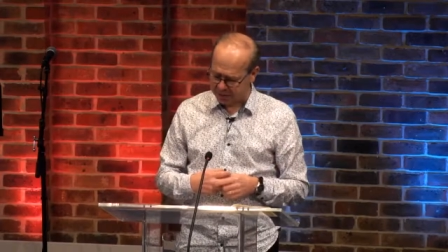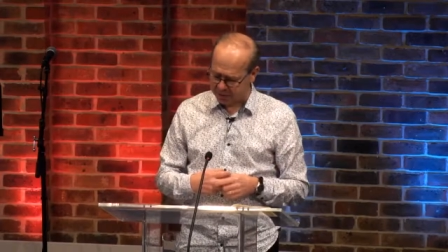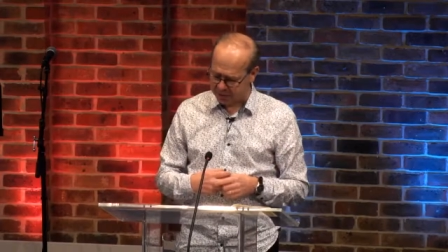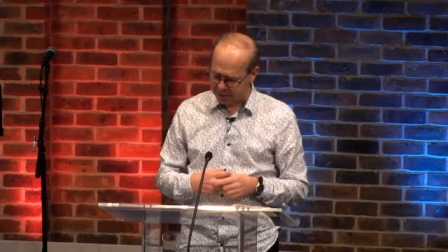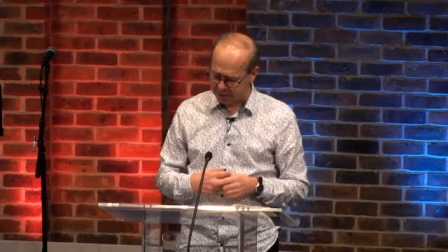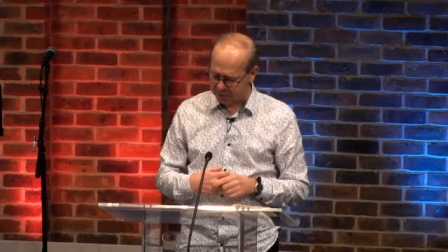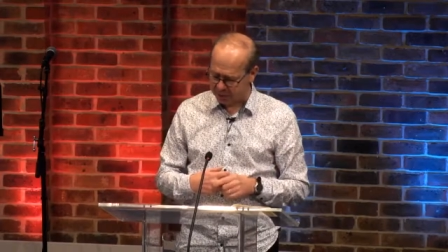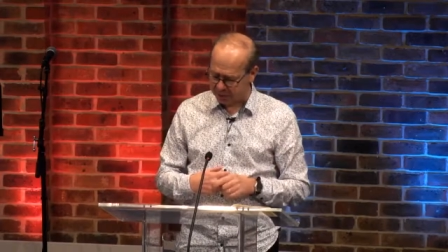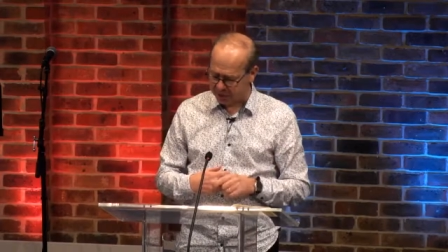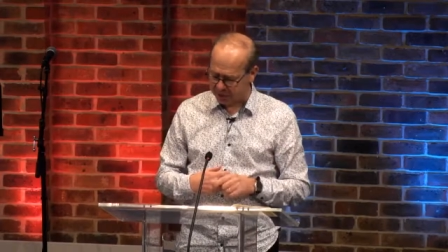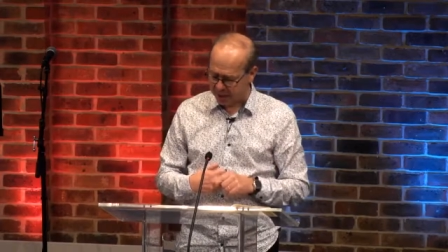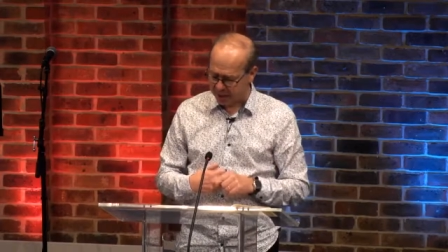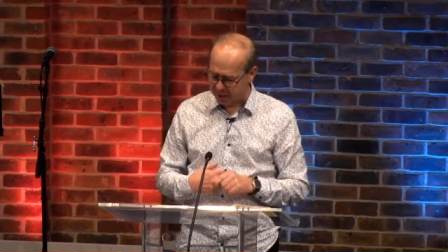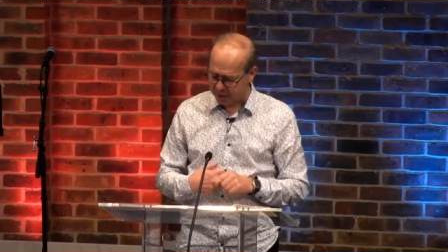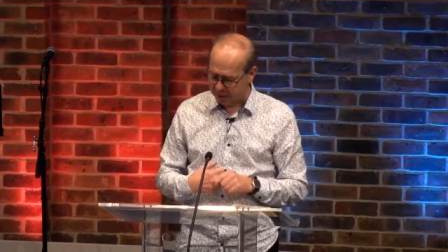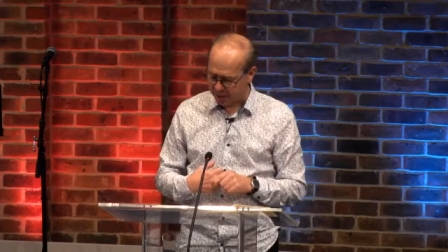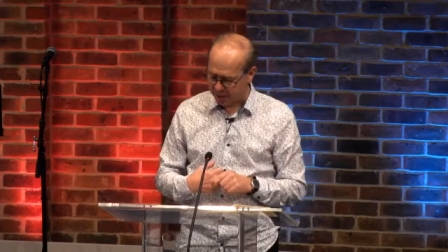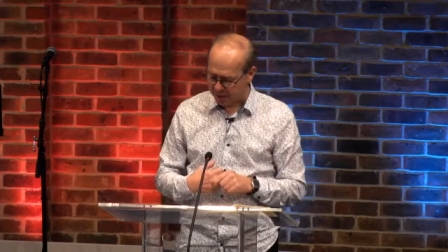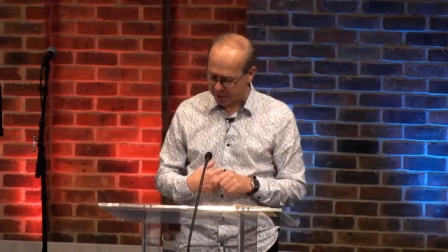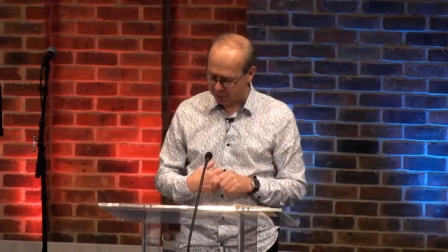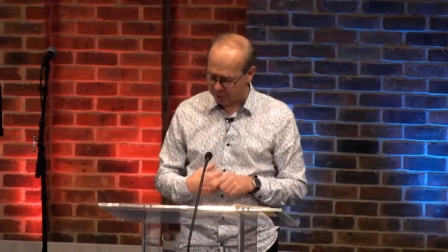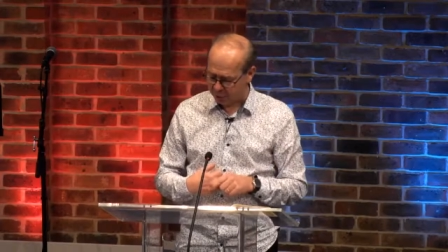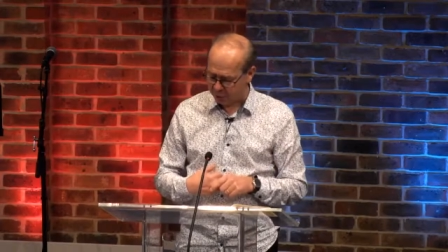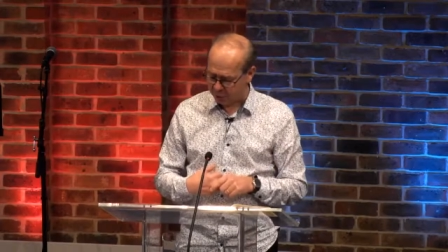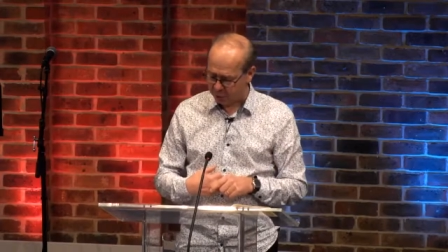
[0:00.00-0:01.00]
there was now
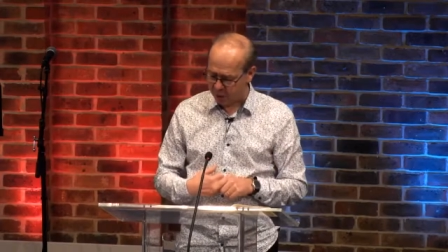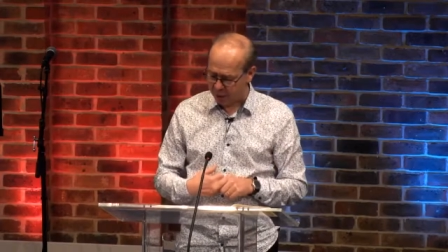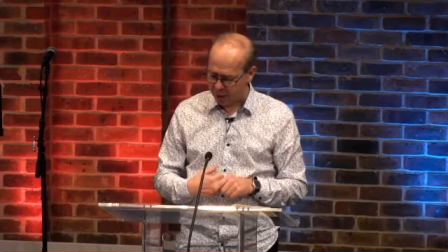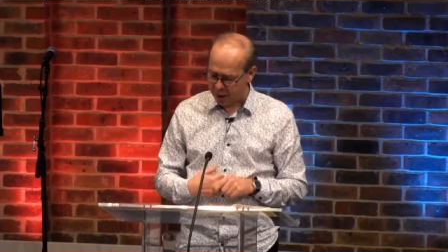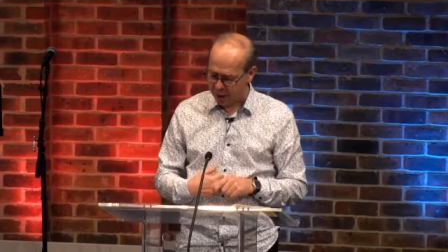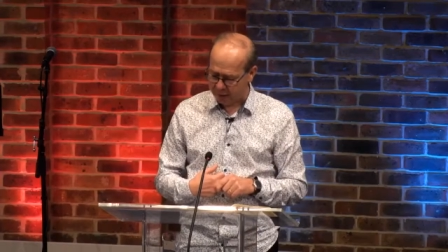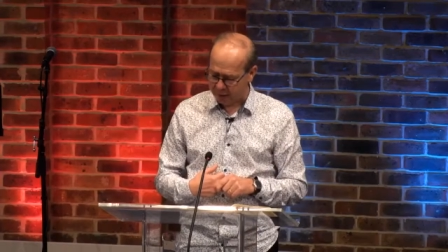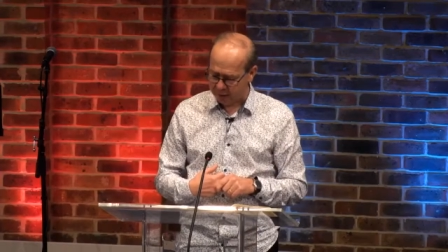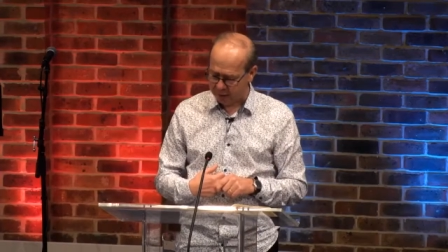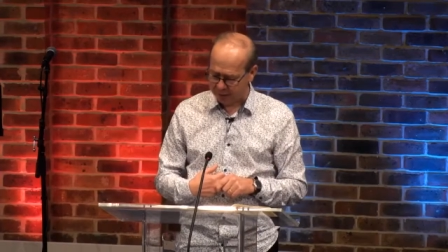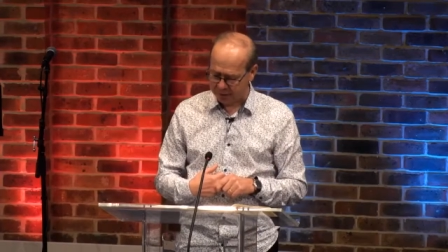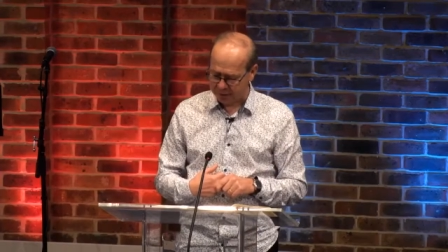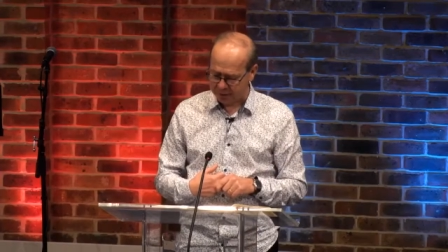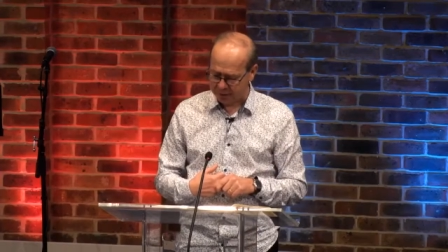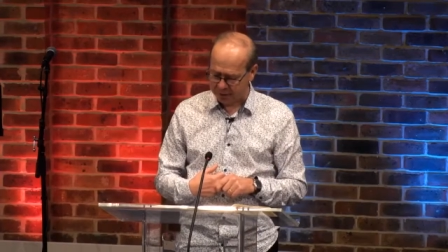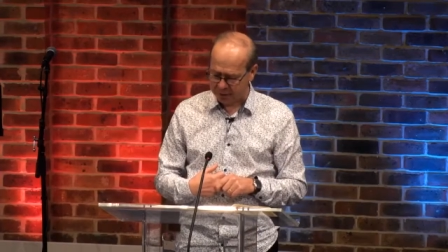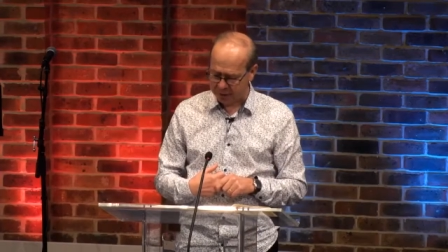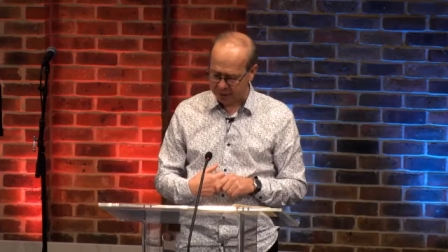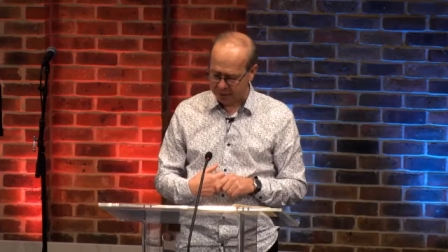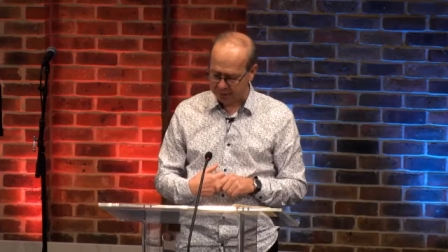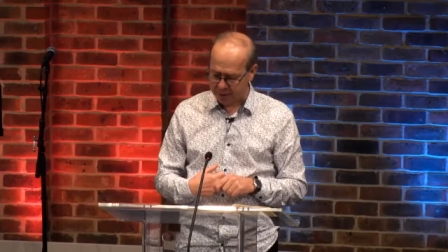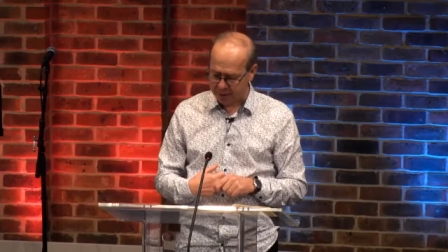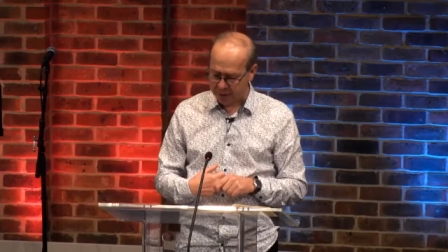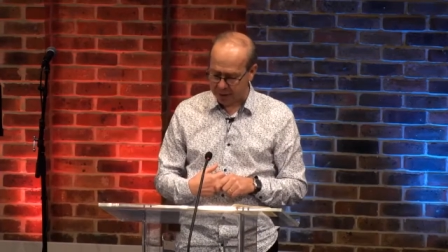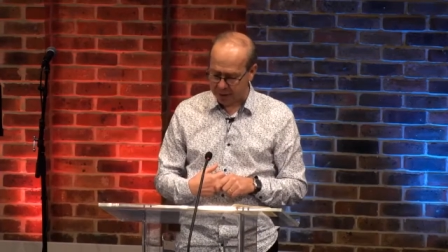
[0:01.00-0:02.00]
level ground.
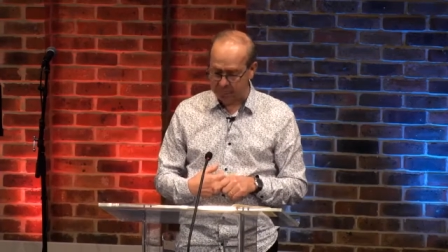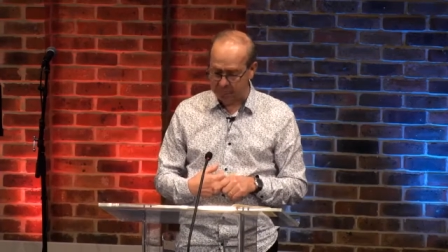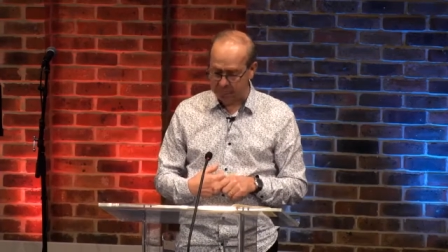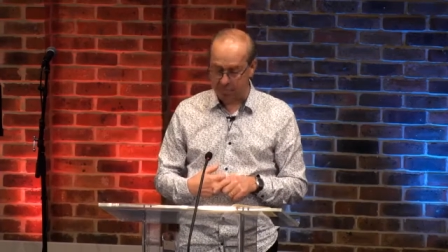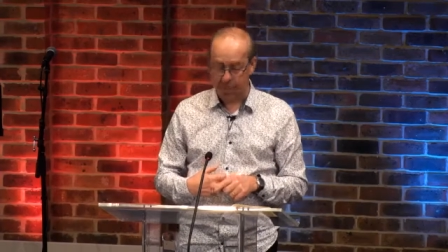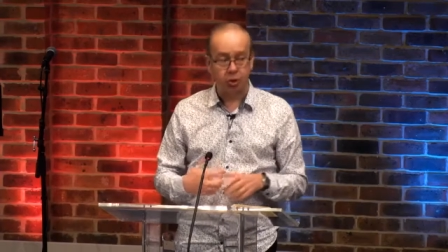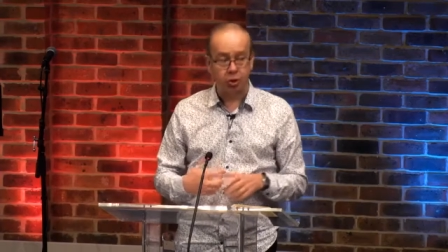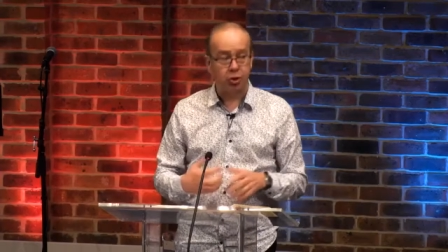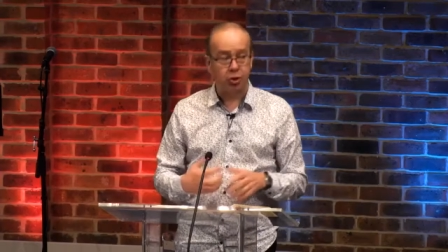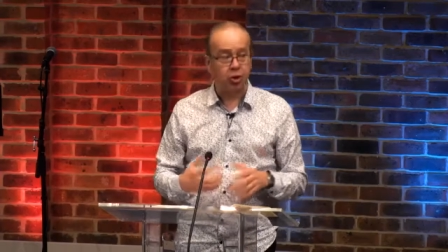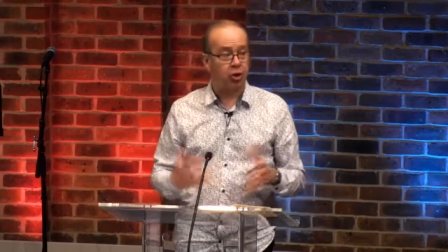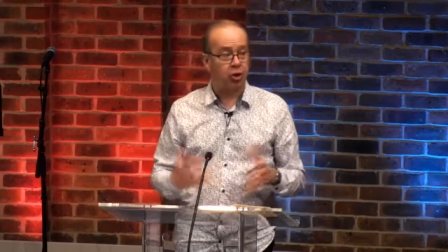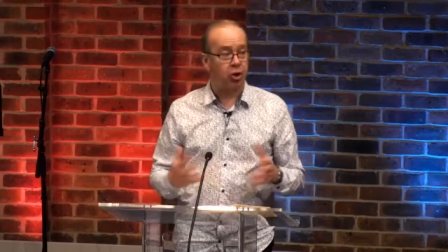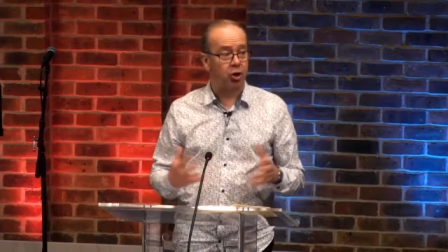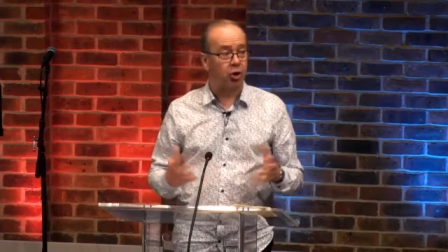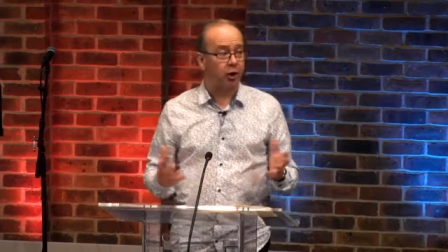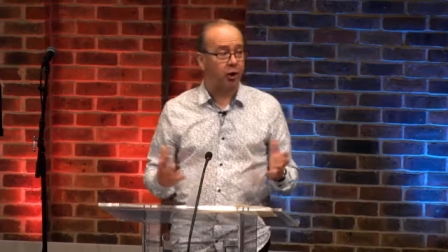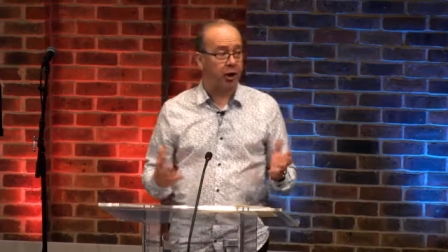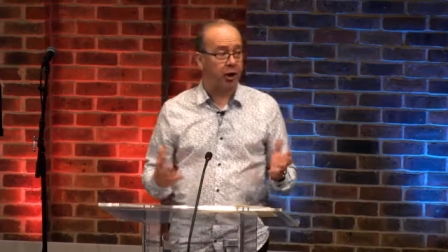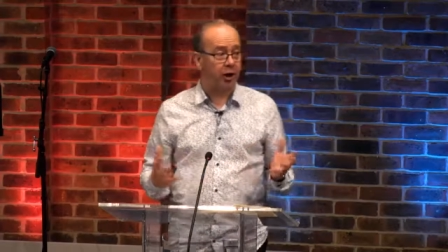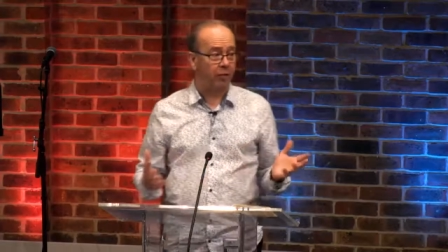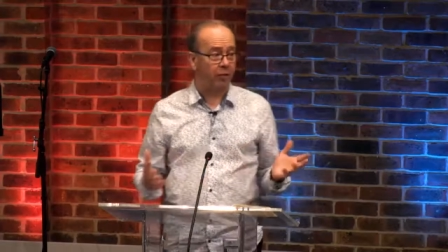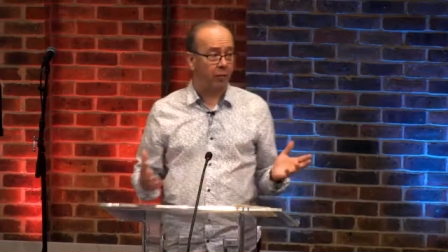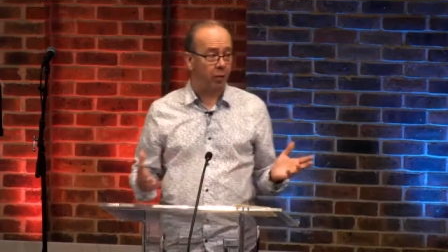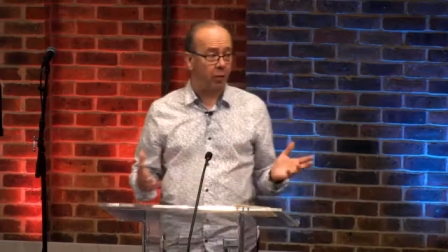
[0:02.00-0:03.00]
Most
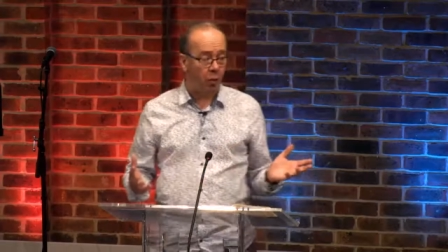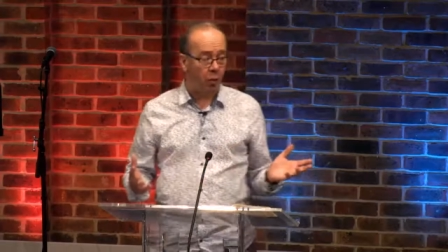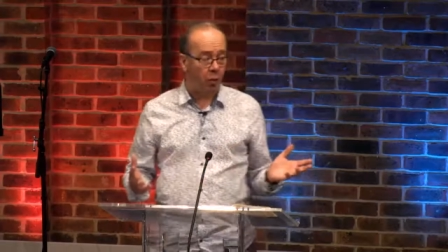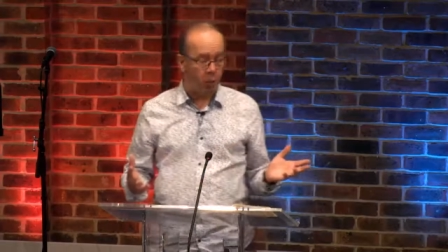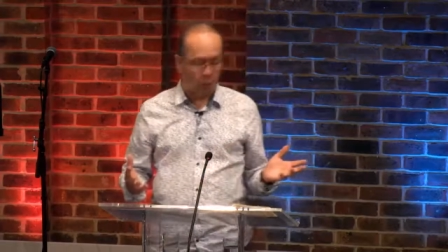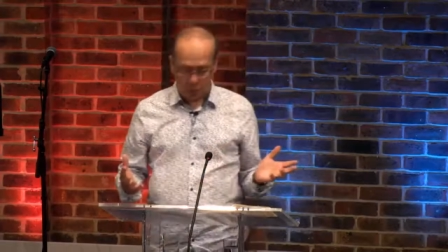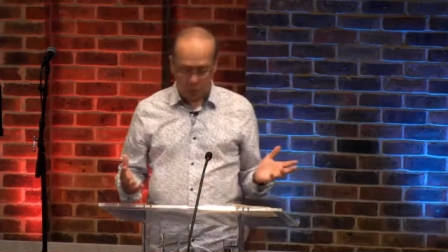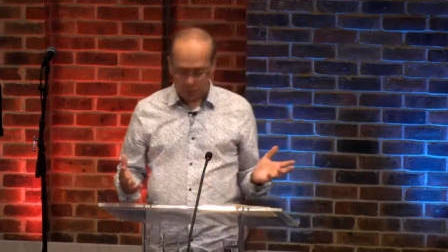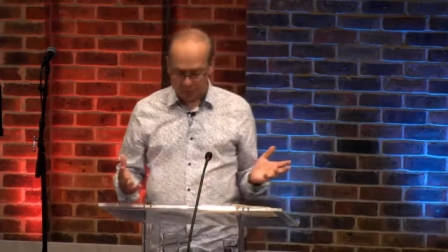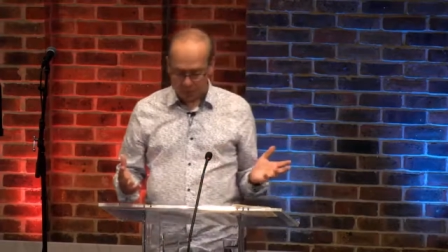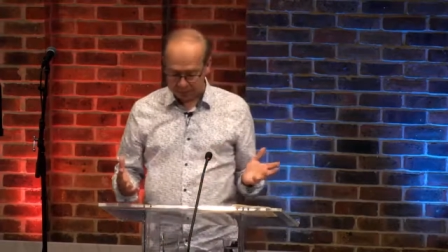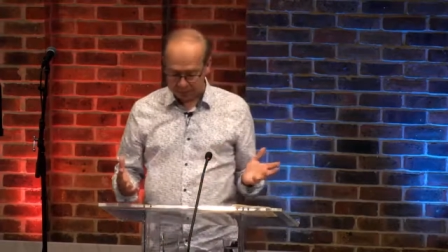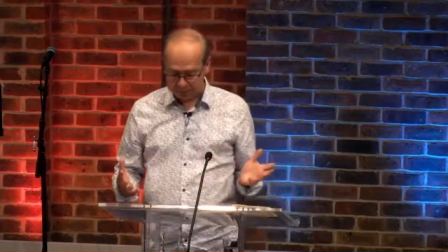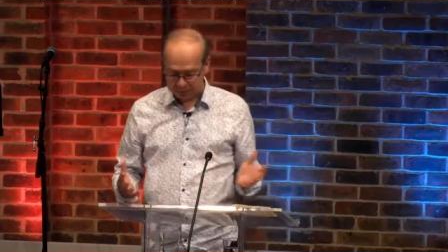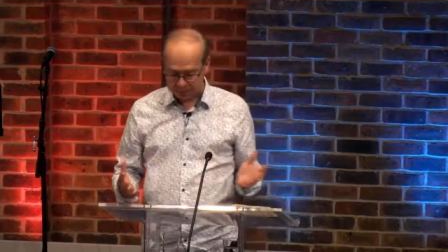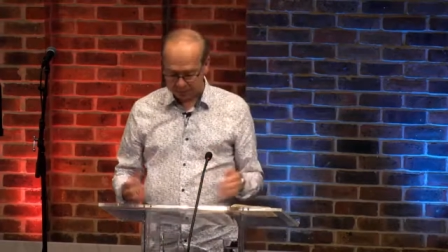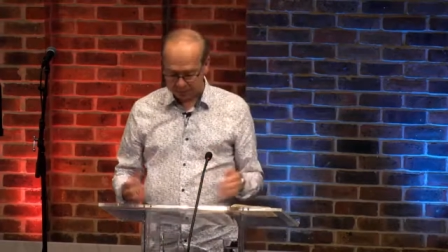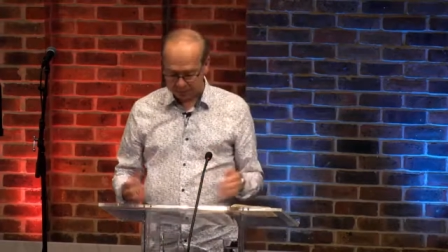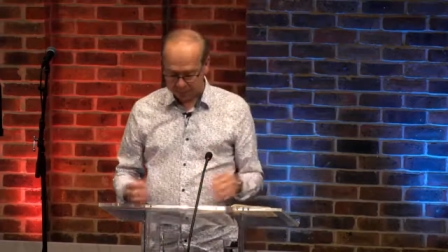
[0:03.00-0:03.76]
shocking of all